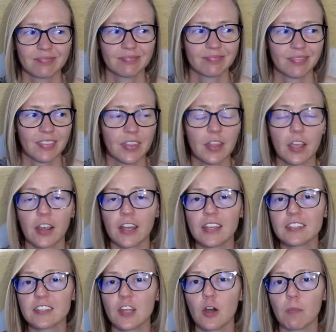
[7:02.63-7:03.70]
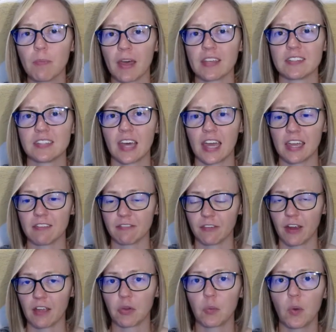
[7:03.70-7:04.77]
There is no best diet for
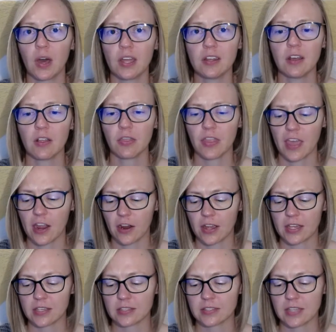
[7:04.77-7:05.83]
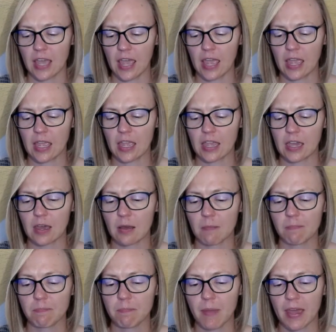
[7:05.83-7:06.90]
everyone. There is a
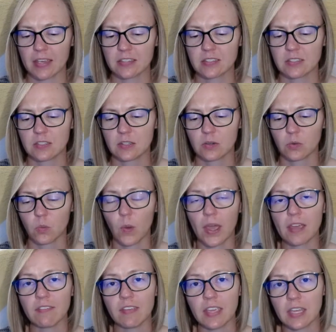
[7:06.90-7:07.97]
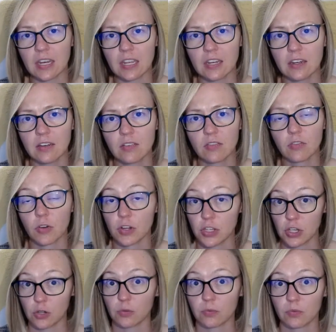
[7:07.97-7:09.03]
best way of eating for
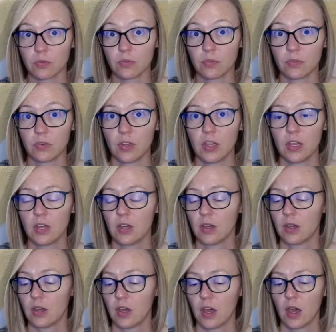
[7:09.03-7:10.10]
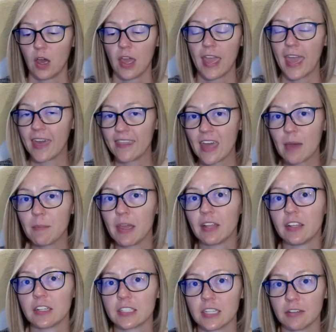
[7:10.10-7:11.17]
you. And that may
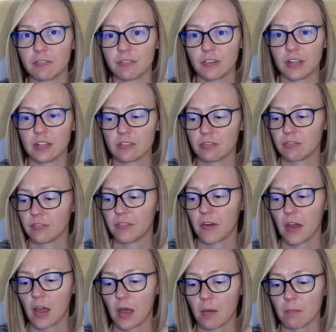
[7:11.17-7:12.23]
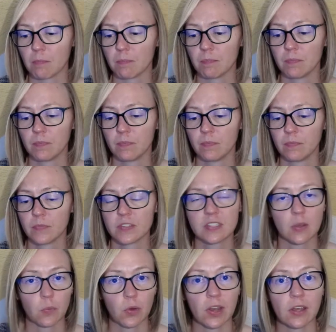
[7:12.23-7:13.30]
look different from
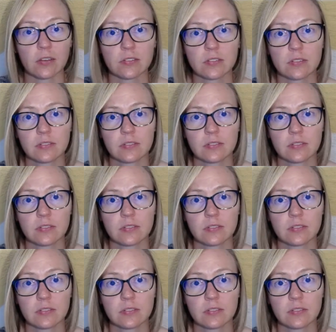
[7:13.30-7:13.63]
someone else.